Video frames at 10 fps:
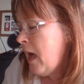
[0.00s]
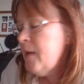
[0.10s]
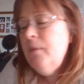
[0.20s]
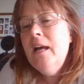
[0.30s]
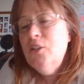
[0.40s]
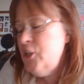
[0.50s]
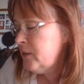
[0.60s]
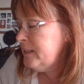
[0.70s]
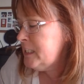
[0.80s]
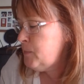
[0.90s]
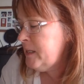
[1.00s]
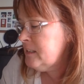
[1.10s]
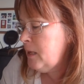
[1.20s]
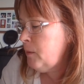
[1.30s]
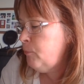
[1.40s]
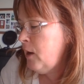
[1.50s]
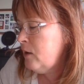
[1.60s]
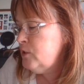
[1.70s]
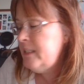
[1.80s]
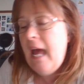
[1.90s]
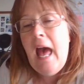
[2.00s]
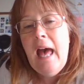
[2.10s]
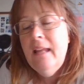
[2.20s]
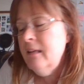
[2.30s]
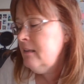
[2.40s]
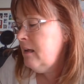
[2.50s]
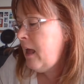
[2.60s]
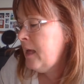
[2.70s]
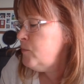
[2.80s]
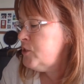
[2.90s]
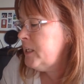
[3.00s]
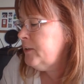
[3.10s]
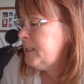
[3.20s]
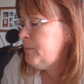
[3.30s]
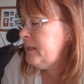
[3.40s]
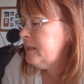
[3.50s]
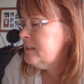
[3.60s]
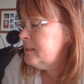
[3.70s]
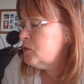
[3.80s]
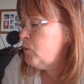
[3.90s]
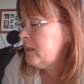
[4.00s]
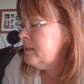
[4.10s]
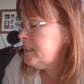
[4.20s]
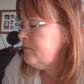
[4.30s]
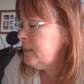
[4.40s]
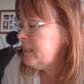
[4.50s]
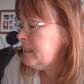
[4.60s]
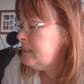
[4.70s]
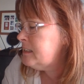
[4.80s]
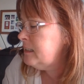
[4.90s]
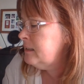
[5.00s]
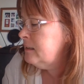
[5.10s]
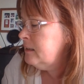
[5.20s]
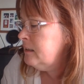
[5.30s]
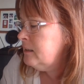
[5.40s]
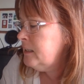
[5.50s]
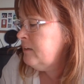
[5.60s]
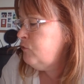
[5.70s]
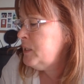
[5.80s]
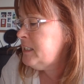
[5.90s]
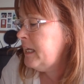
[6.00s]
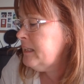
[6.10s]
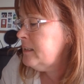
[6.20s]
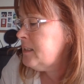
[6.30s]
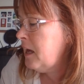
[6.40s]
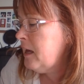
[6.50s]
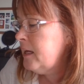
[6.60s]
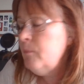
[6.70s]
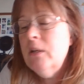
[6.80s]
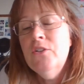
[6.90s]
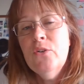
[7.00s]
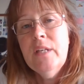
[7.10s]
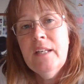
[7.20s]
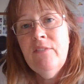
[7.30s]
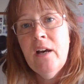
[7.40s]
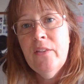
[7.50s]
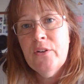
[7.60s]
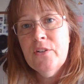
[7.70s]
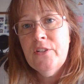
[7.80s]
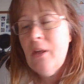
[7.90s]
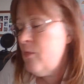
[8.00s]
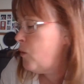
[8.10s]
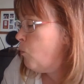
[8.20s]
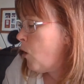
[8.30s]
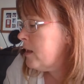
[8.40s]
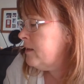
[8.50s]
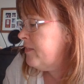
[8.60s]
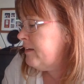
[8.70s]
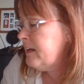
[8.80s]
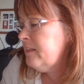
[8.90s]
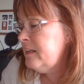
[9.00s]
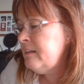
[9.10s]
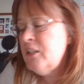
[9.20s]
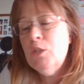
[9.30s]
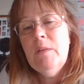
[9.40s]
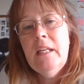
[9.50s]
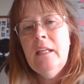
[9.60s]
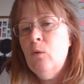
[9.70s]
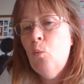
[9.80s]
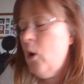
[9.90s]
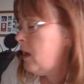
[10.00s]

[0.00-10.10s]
I'm not sharing this because I'm a proud dad. I'm sharing it because it's relatively easy. If we take the time to give others the one thing they need to be